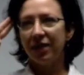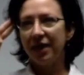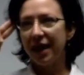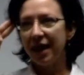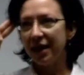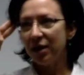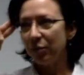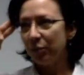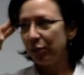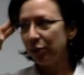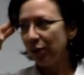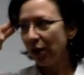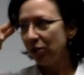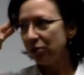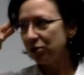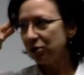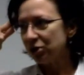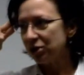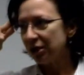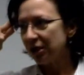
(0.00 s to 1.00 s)
they
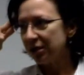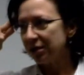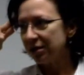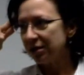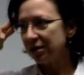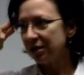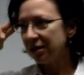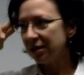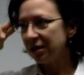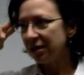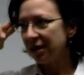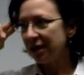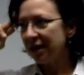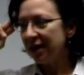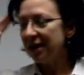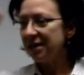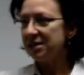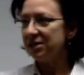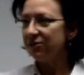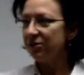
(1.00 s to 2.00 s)
approach it
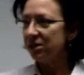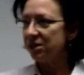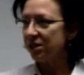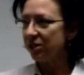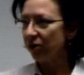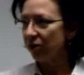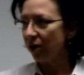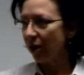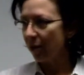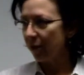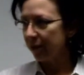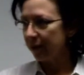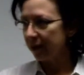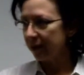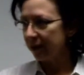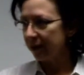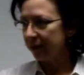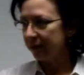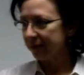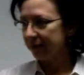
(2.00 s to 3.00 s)
as if it's their
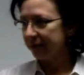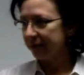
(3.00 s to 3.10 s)
company.